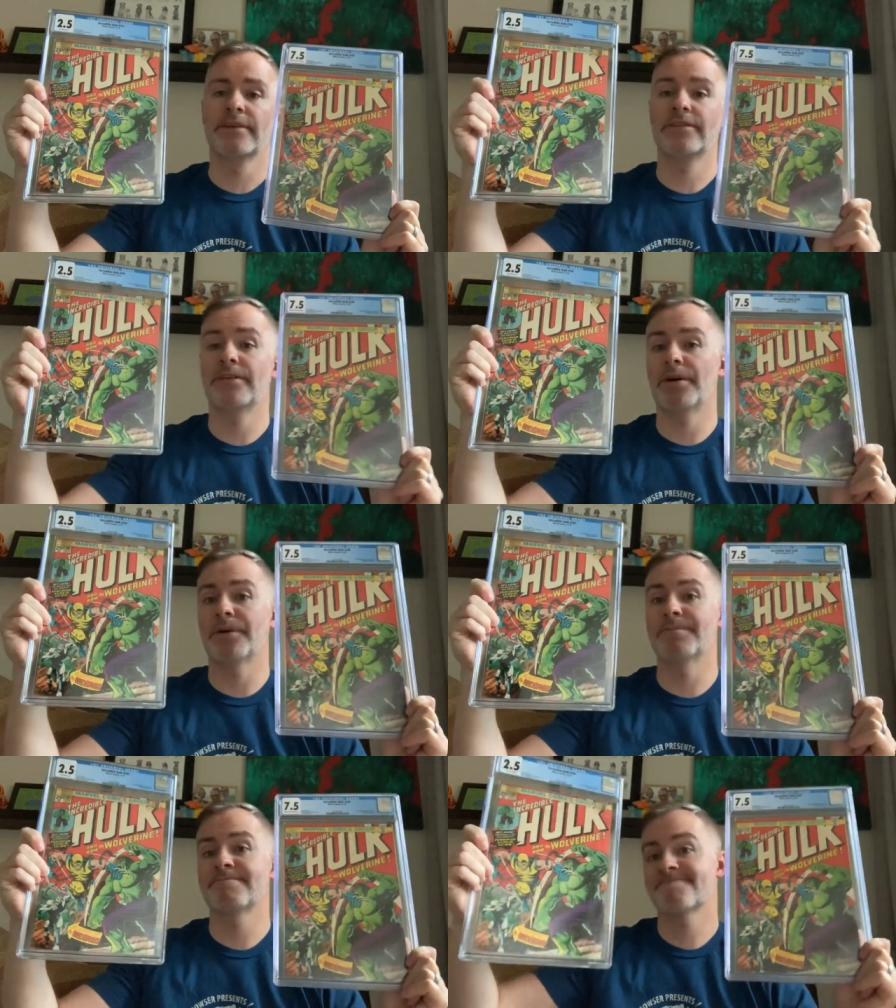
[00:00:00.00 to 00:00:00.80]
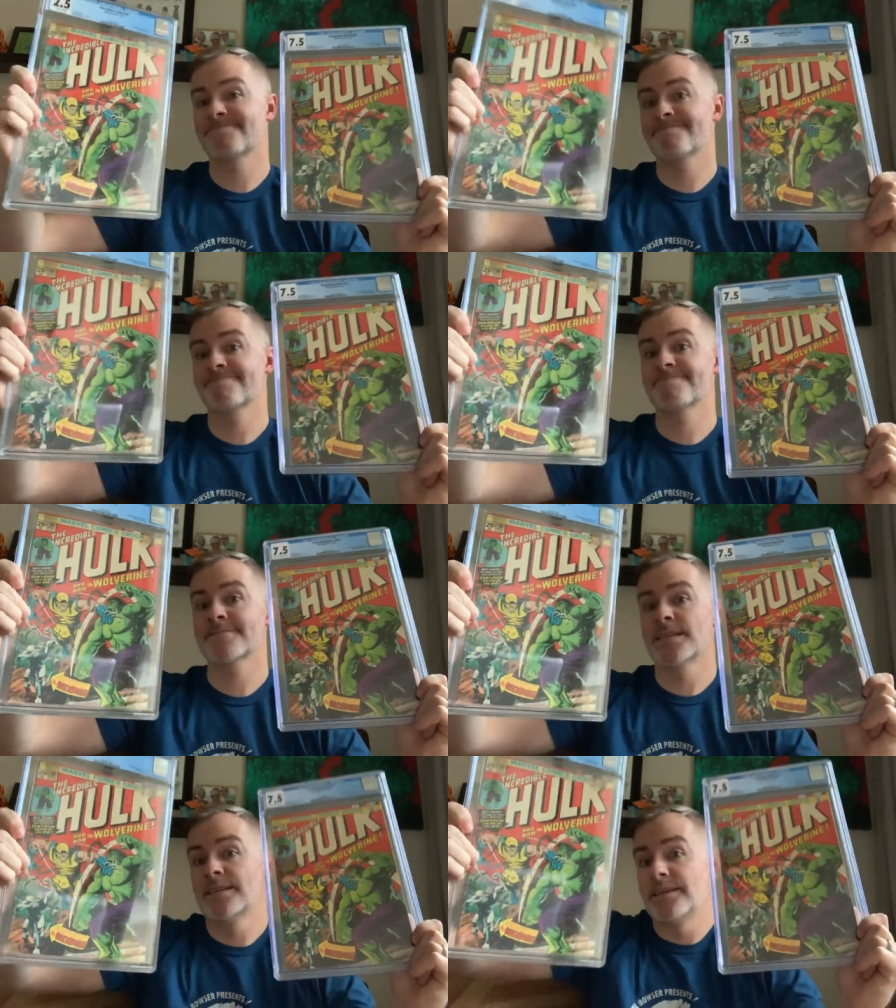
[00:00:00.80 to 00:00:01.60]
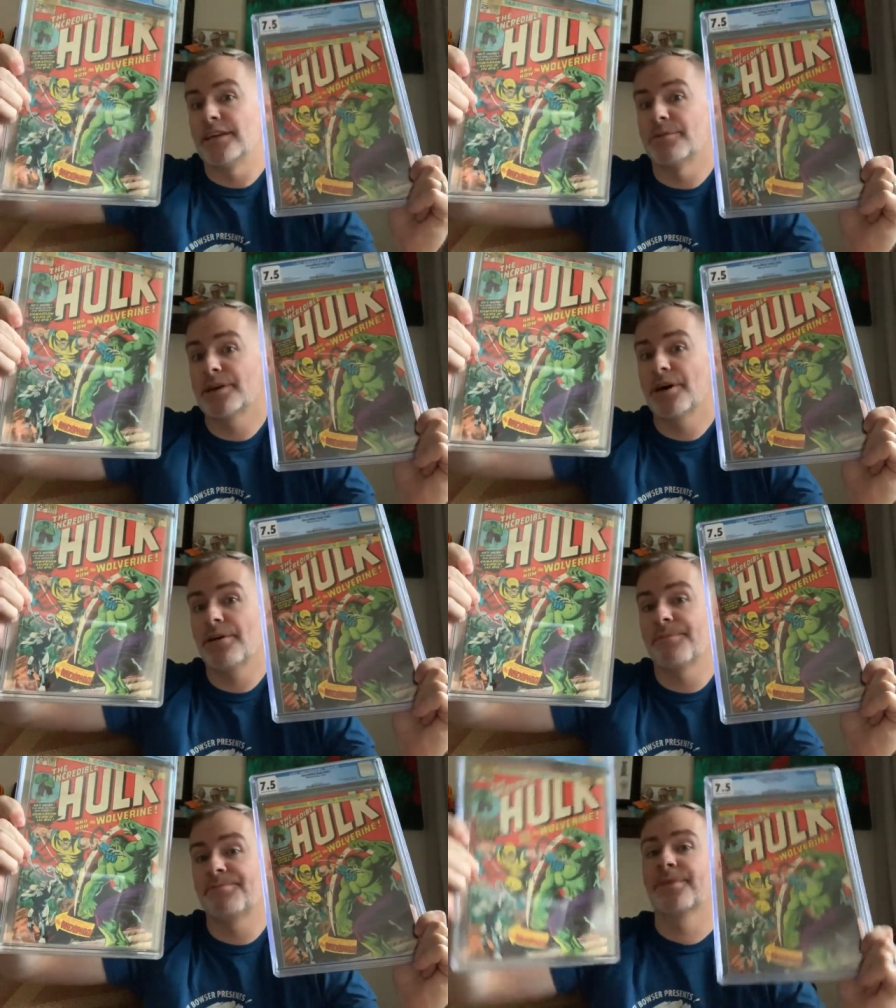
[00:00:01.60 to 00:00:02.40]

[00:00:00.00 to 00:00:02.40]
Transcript: So here we go.